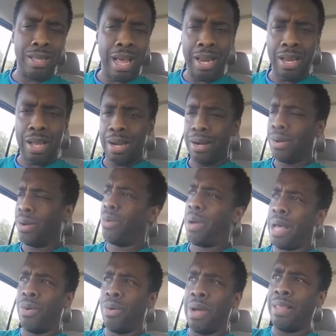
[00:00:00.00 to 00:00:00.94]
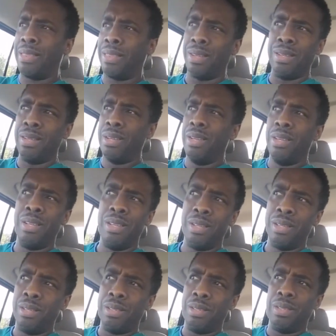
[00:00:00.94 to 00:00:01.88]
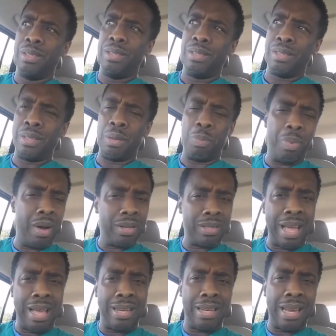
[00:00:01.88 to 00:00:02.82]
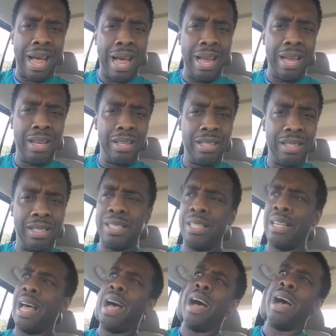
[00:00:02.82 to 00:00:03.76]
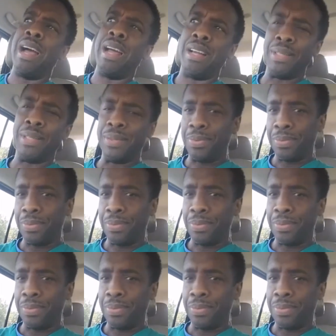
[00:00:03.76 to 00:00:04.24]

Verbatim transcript: I ain't got to go. I don't have to debunk that lie. It's a lie.